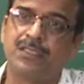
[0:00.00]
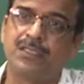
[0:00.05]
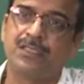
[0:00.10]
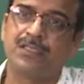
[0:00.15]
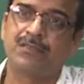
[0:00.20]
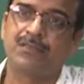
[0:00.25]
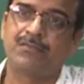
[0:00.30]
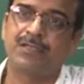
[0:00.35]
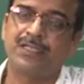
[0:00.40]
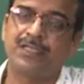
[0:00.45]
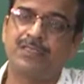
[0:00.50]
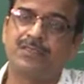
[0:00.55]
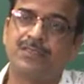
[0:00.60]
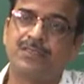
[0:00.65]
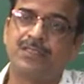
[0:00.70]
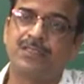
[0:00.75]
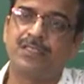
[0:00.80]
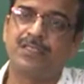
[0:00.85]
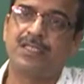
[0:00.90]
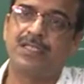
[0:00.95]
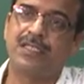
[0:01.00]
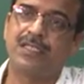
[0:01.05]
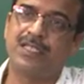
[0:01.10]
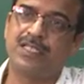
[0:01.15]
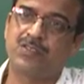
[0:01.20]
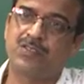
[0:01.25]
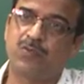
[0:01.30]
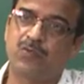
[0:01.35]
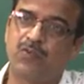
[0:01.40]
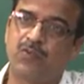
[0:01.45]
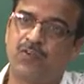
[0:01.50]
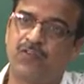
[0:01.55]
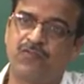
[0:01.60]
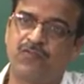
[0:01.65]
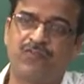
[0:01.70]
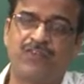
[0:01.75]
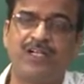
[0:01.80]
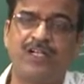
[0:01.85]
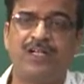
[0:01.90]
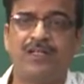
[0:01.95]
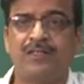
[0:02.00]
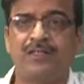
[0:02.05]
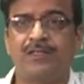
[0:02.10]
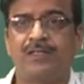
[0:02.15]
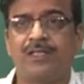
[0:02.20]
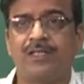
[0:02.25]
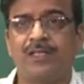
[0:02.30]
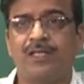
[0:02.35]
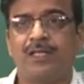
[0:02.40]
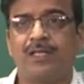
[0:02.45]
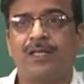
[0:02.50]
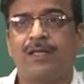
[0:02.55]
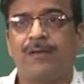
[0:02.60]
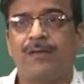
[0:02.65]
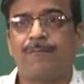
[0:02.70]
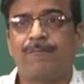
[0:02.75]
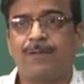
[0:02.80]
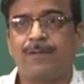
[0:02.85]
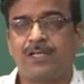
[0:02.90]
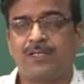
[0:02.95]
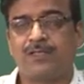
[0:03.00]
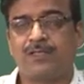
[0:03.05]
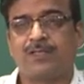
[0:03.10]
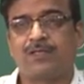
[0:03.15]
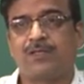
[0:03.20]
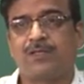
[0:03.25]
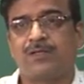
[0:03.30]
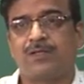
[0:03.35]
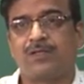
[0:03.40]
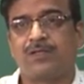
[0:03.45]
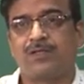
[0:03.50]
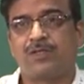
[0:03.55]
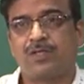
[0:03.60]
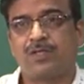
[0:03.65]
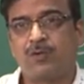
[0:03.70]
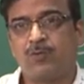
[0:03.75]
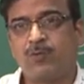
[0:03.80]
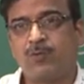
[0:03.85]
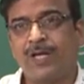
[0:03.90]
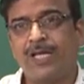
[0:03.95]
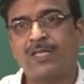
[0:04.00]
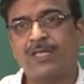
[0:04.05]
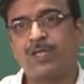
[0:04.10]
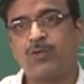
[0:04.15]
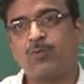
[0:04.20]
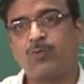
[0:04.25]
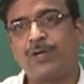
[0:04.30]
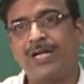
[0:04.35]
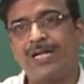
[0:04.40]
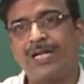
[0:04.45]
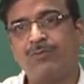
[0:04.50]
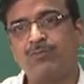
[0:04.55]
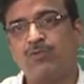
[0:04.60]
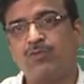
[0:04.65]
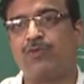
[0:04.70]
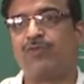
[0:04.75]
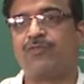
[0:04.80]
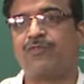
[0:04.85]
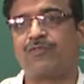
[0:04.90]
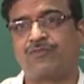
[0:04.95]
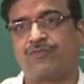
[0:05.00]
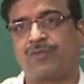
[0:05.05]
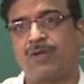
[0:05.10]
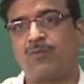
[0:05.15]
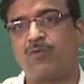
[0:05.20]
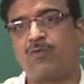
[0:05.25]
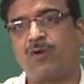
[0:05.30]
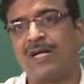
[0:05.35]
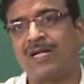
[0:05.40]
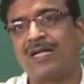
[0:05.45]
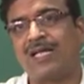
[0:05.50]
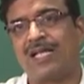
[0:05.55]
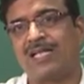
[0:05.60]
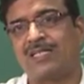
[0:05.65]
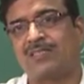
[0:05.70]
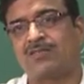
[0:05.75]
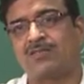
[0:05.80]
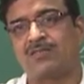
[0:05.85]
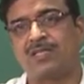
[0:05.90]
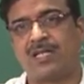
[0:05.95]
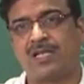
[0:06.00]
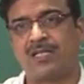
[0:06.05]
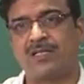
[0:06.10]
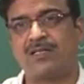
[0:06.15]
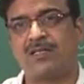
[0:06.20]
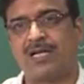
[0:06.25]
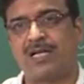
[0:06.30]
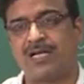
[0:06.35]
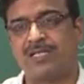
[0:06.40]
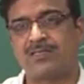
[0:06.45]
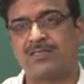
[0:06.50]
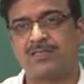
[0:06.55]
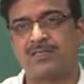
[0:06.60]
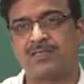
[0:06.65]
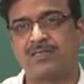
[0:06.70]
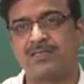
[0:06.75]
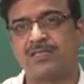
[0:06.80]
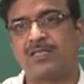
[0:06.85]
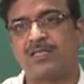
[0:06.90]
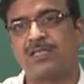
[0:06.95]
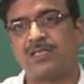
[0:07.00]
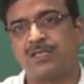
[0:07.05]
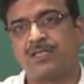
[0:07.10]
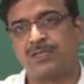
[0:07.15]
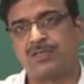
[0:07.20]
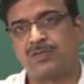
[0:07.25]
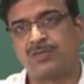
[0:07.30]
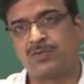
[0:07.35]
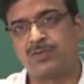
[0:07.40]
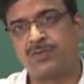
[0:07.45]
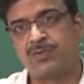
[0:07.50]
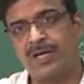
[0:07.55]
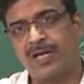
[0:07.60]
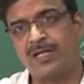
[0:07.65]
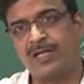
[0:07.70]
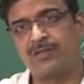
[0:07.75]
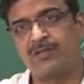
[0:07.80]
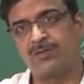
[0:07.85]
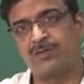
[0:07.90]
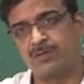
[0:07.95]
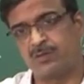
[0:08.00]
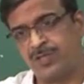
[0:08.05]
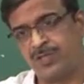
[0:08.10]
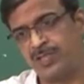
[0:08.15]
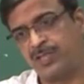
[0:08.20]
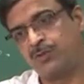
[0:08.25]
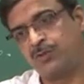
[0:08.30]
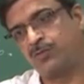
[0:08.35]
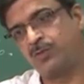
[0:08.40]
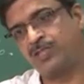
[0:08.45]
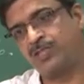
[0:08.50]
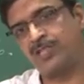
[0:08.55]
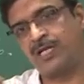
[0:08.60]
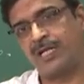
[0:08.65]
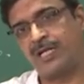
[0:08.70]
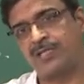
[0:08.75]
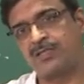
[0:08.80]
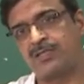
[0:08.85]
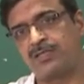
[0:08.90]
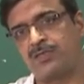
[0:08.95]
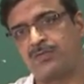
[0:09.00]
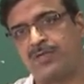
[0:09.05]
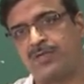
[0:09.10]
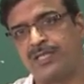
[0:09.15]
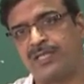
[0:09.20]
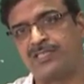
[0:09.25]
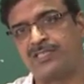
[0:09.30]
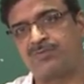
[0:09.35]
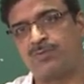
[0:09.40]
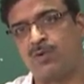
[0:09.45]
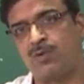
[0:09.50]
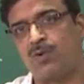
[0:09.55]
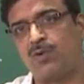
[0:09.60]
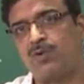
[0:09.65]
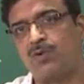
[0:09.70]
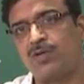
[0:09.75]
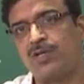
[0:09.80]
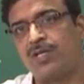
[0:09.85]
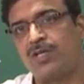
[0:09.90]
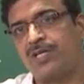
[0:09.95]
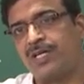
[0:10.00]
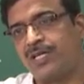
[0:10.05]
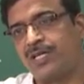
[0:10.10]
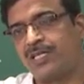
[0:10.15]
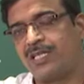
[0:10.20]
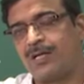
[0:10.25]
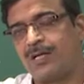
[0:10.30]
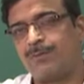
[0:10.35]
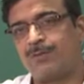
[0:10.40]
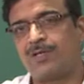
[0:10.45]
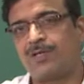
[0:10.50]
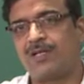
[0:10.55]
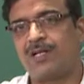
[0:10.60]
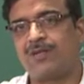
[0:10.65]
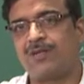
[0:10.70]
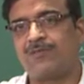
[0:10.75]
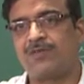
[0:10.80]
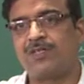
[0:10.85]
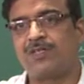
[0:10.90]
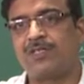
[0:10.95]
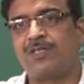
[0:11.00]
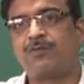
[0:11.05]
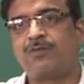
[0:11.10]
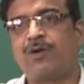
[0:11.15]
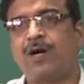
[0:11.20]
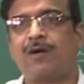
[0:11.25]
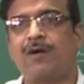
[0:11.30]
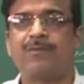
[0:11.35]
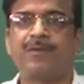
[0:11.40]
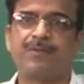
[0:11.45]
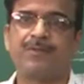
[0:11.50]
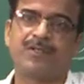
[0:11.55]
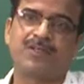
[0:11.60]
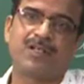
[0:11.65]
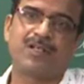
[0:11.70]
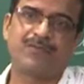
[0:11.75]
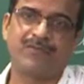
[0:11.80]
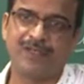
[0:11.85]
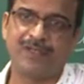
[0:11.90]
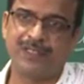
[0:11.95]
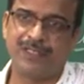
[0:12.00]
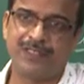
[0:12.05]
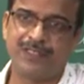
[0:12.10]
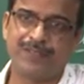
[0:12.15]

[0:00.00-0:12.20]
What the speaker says: right, in his own field, but the way the wind move from one direction to the another directions, where in which direction the wind is flow, in that particular you have a particular field.